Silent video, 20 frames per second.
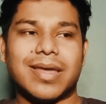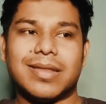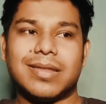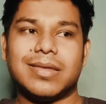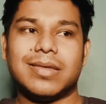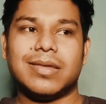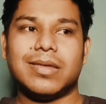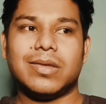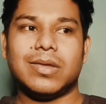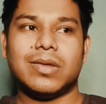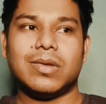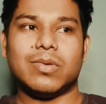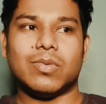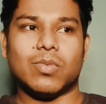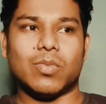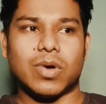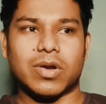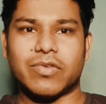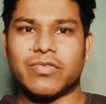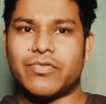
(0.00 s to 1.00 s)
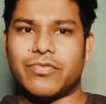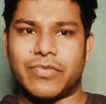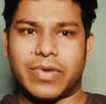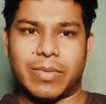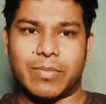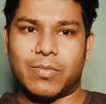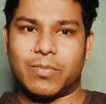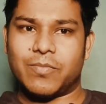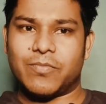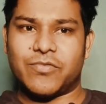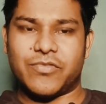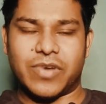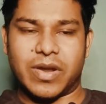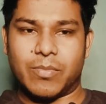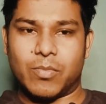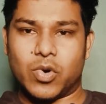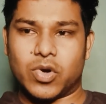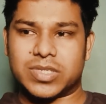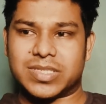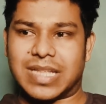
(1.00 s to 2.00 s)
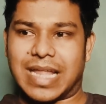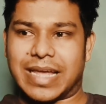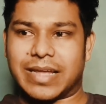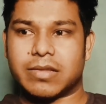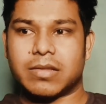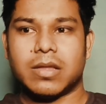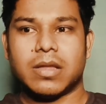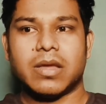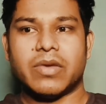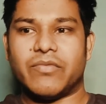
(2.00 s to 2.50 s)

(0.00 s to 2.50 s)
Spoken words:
any one of frameworks, like